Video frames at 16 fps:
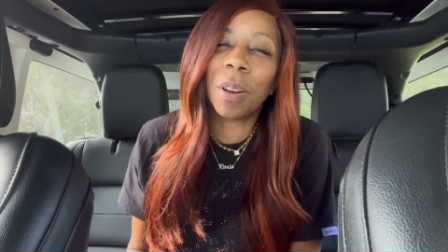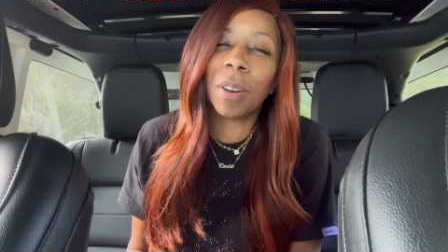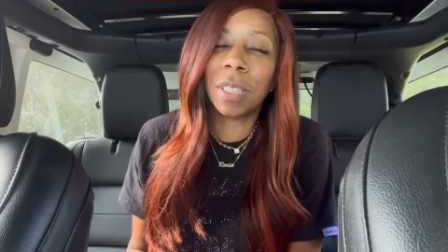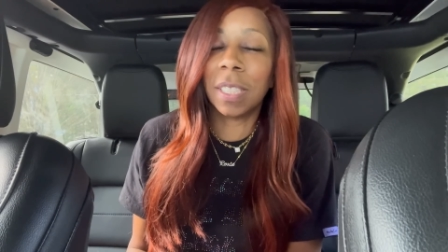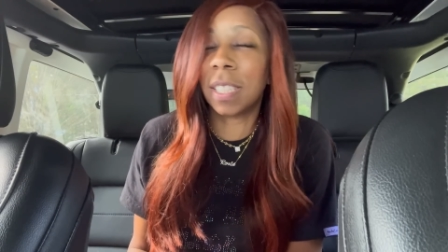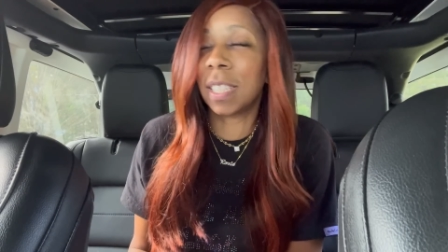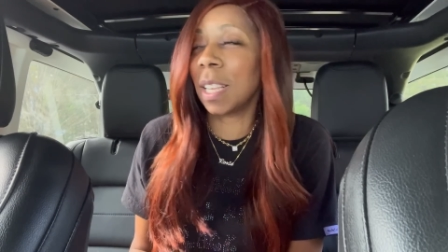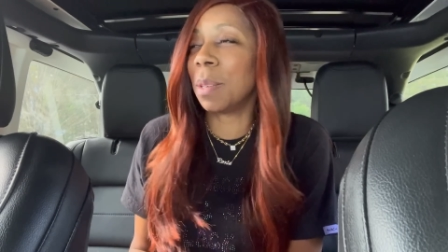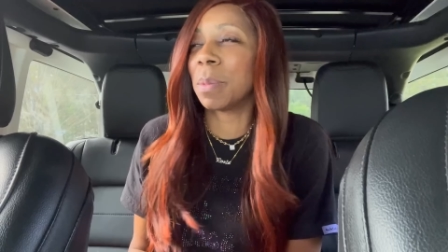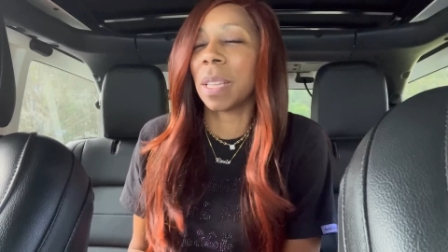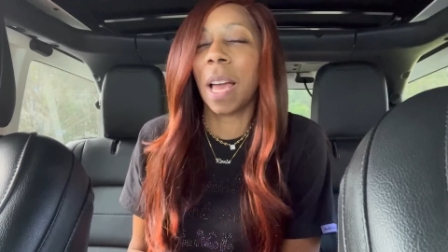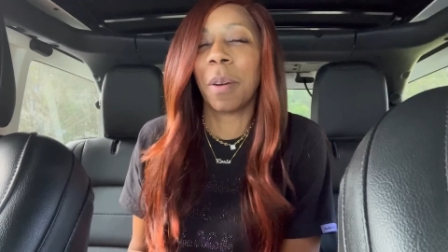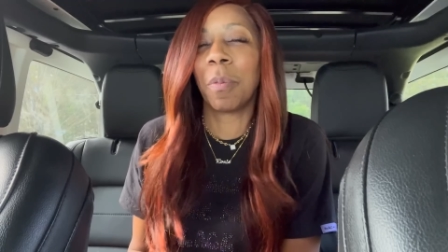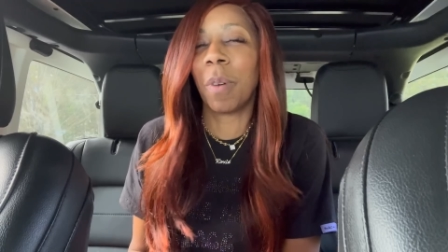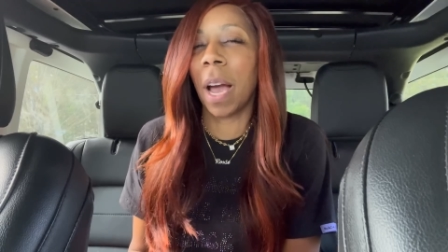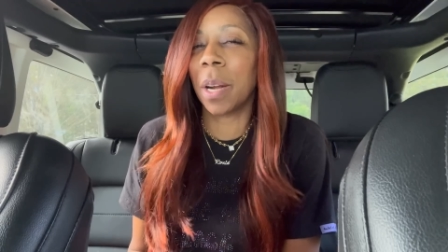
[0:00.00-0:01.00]
it seems
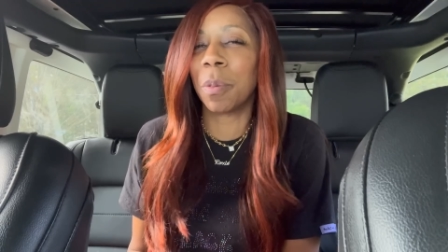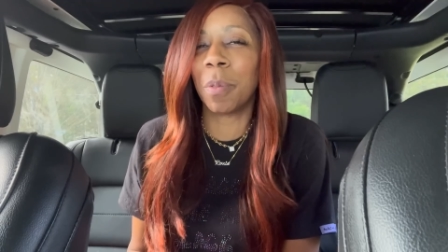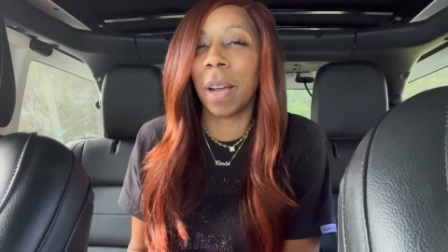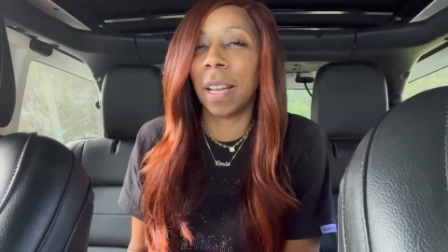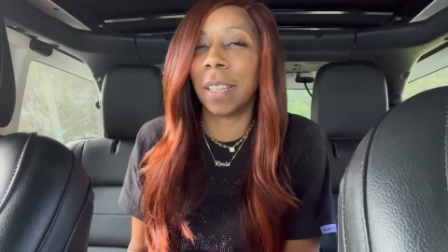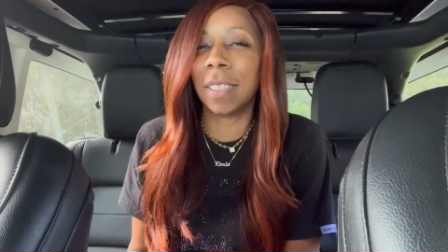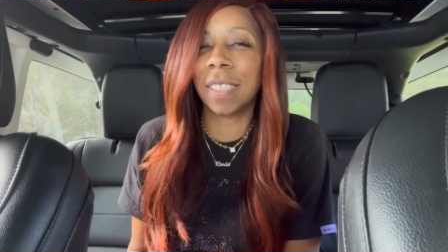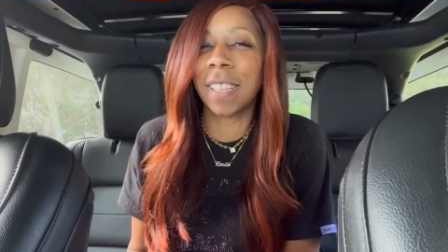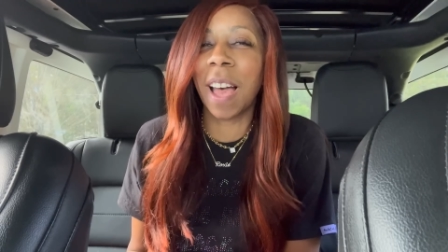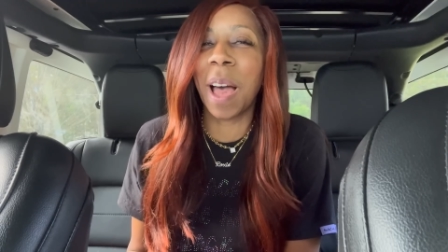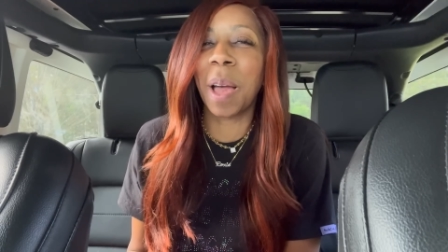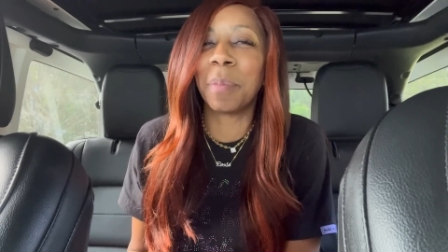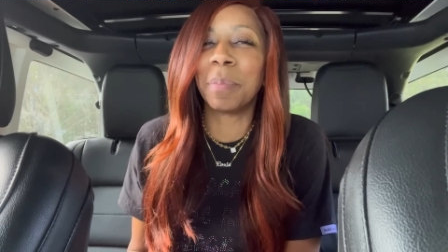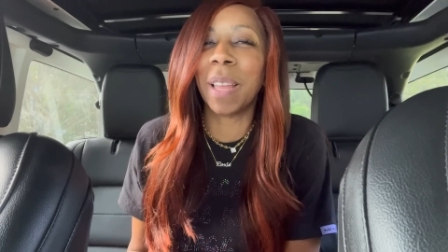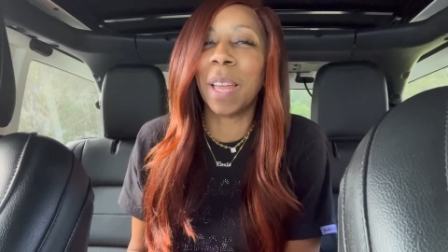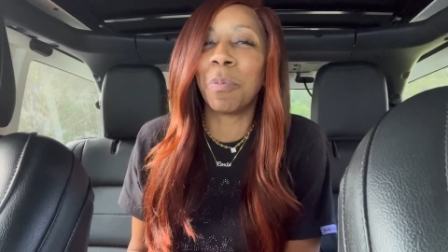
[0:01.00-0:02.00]
like right around the
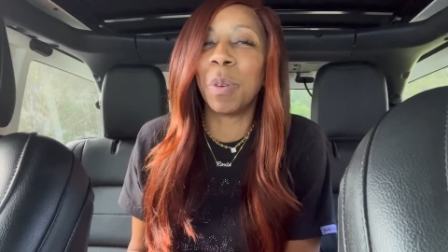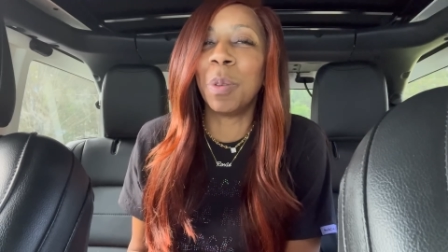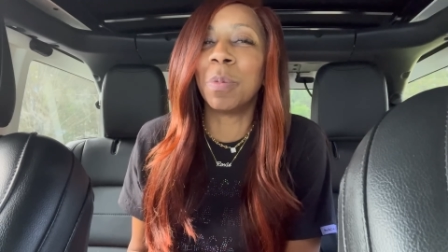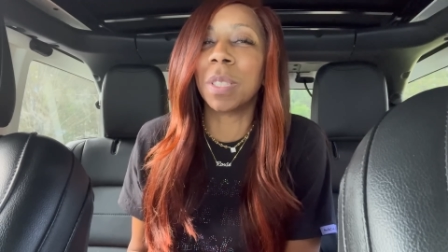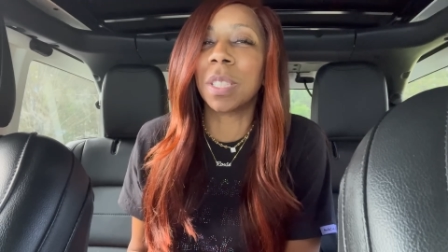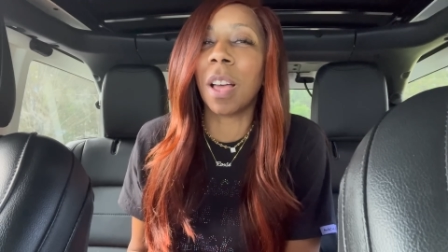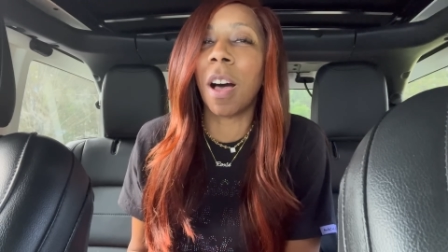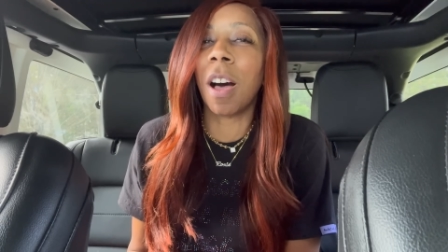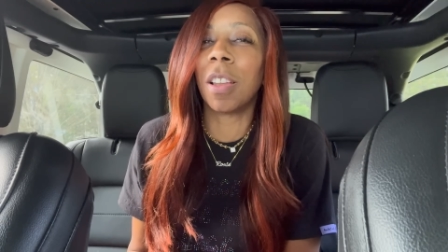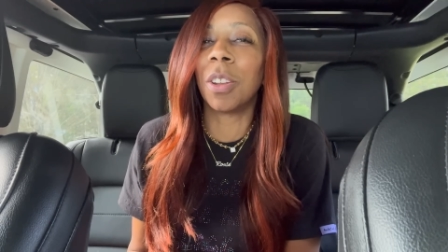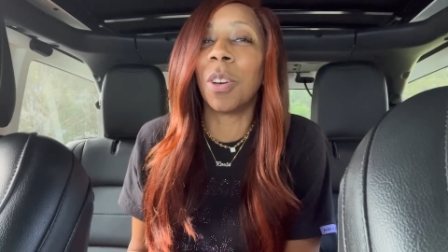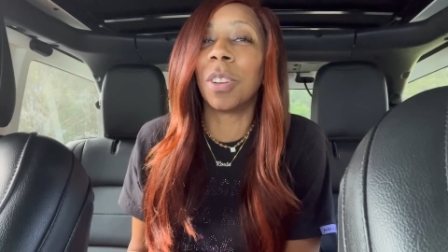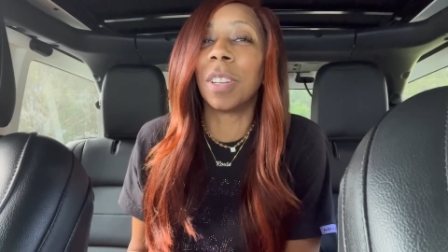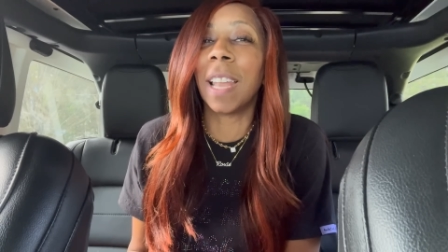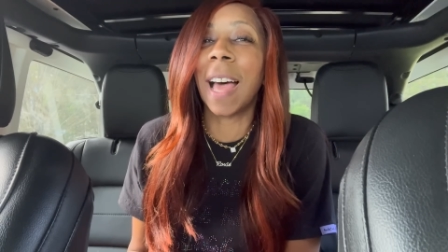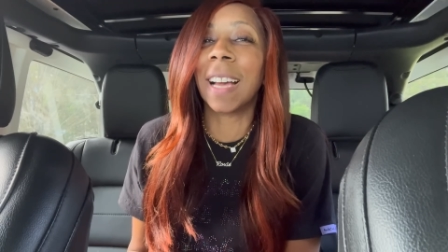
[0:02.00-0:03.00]
time that we was all
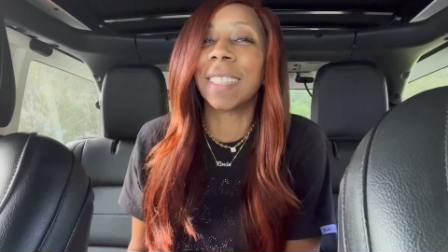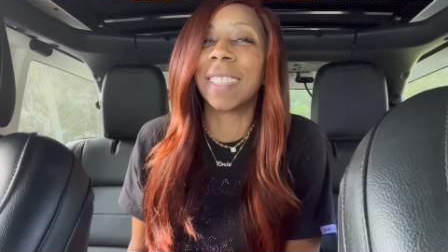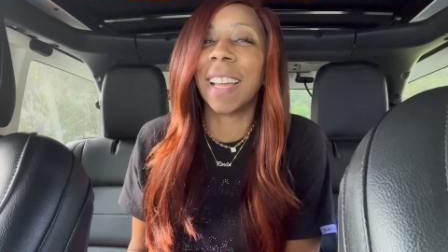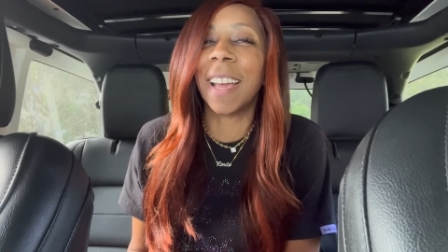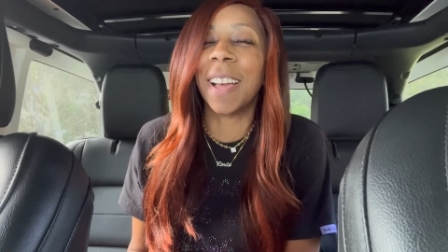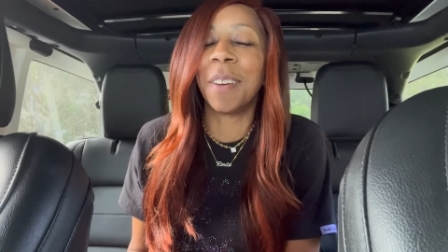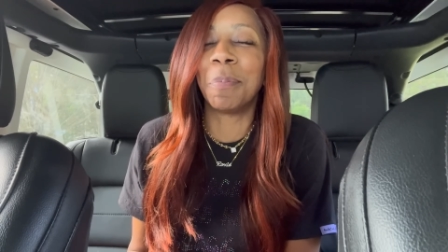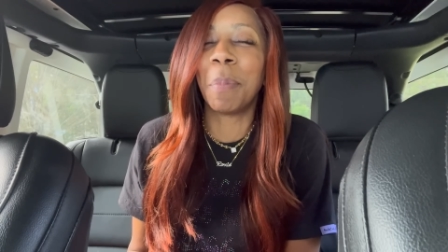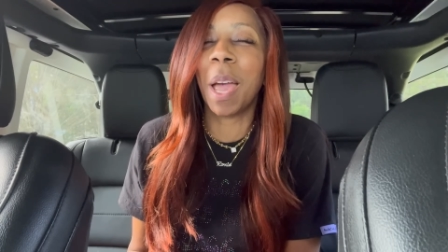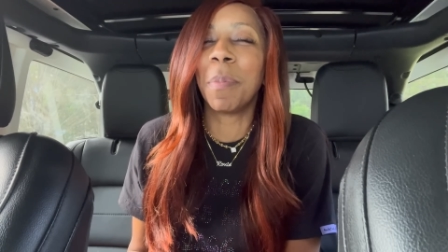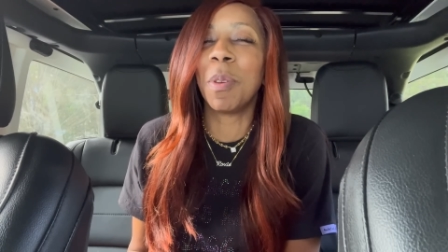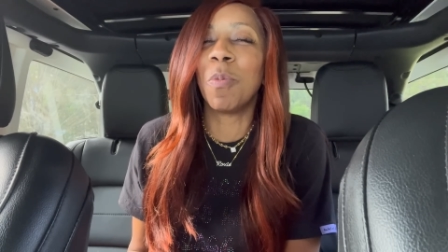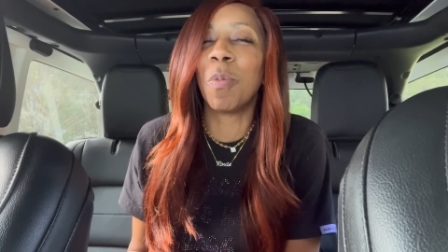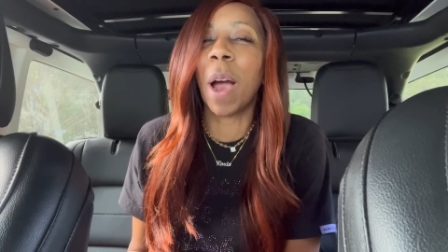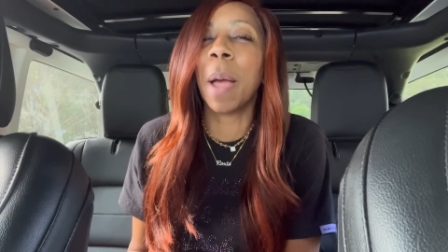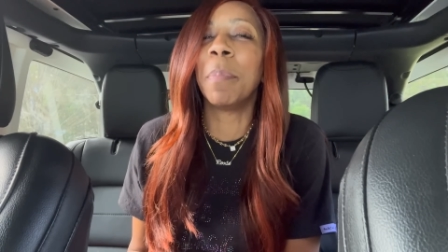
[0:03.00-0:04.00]
on lockdown,
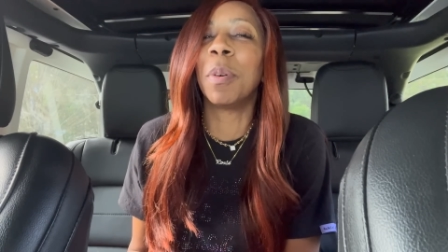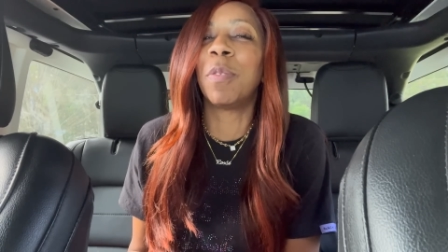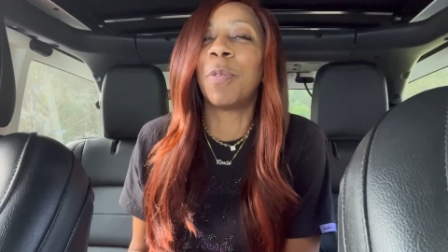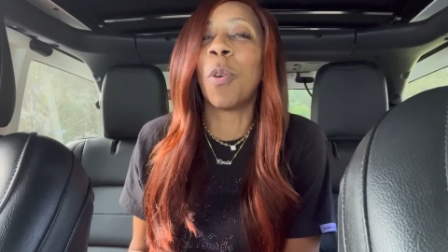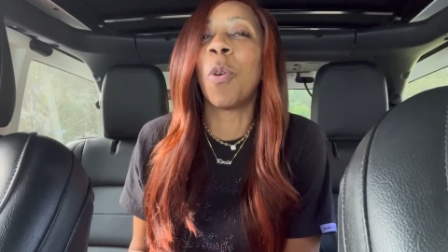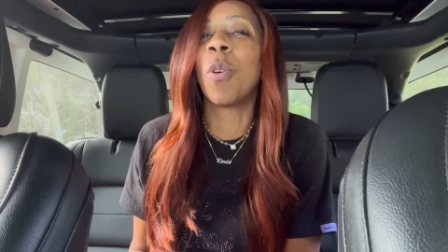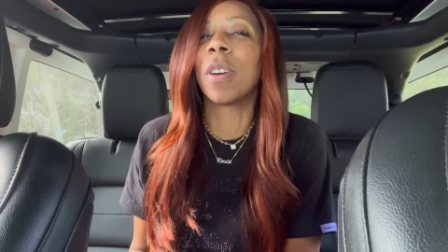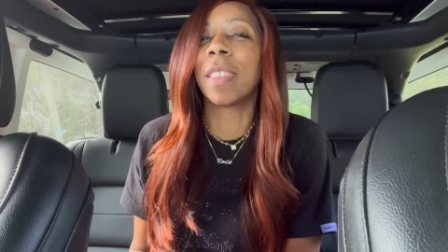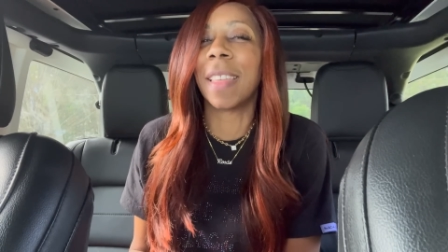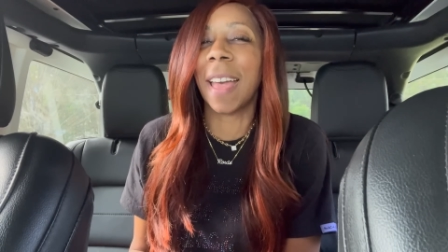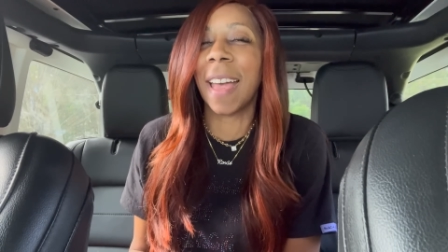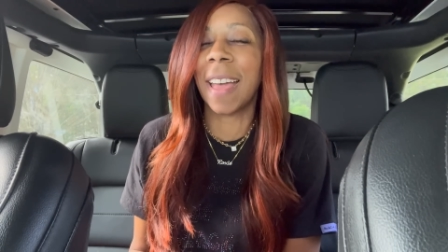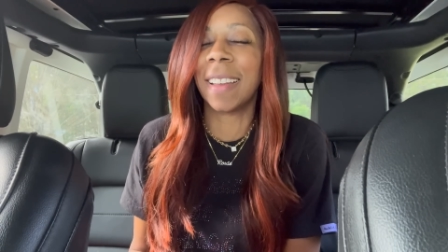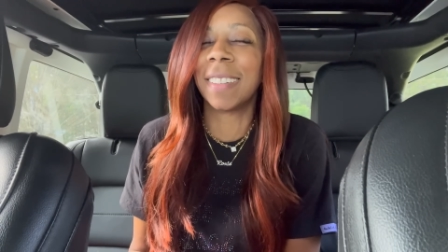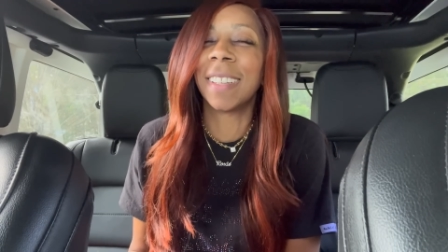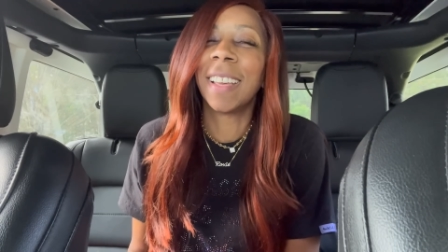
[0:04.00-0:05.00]
maybe right before
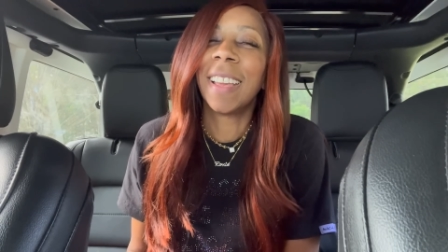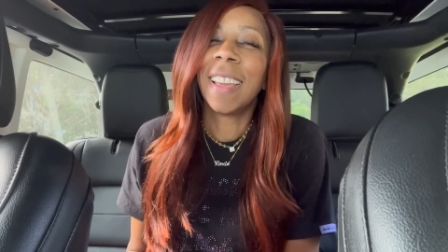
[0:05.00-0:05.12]
that.